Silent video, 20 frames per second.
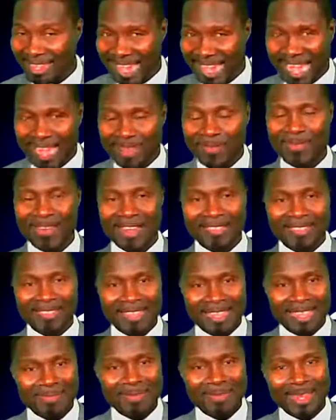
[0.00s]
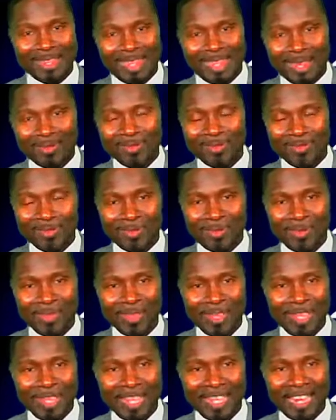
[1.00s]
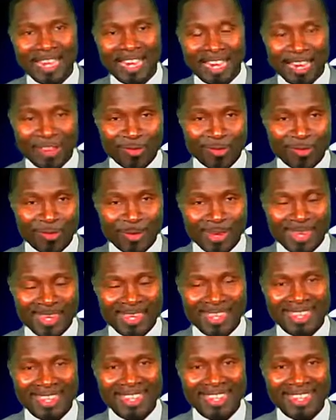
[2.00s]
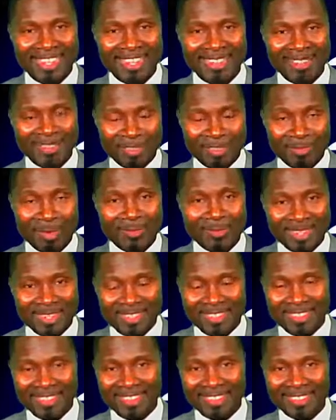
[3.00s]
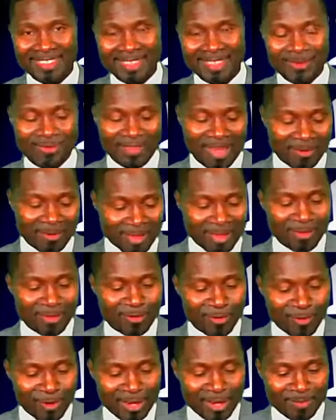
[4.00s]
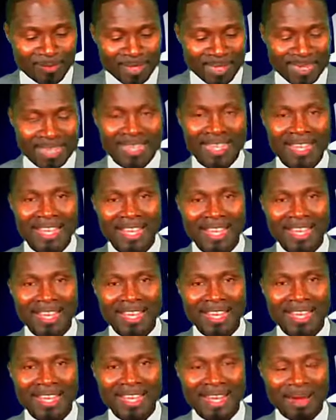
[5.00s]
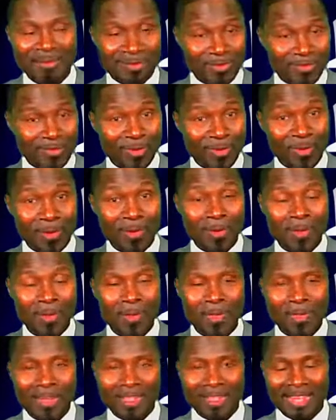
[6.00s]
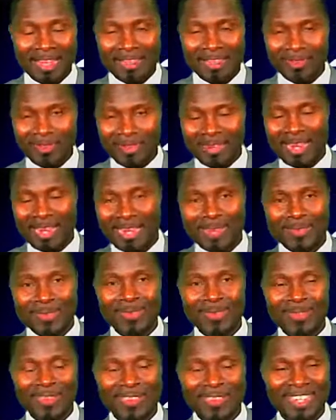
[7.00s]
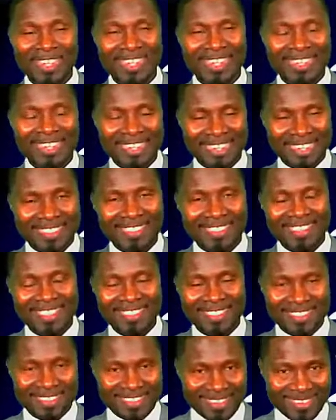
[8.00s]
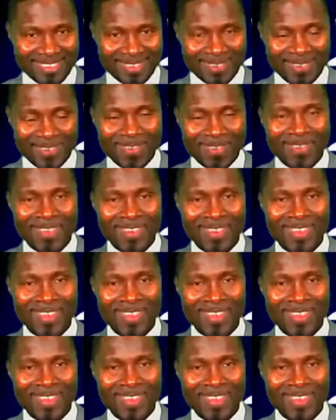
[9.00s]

I have taken my time to explain some of these things. If you have just joined me, I'm sure that when I leave this studio,